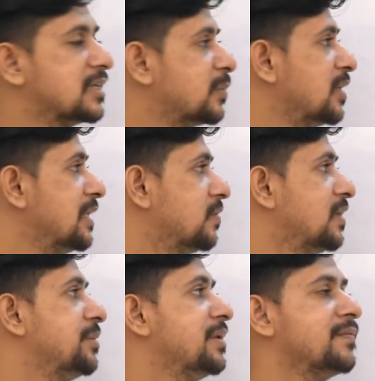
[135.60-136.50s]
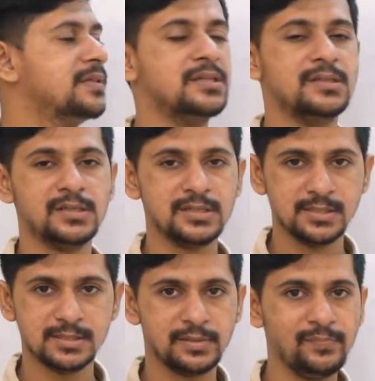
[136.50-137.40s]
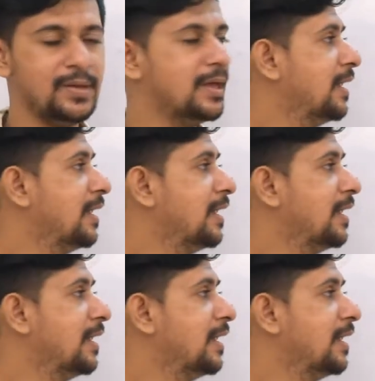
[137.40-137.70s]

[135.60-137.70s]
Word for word: thermal equilibrium with the third system,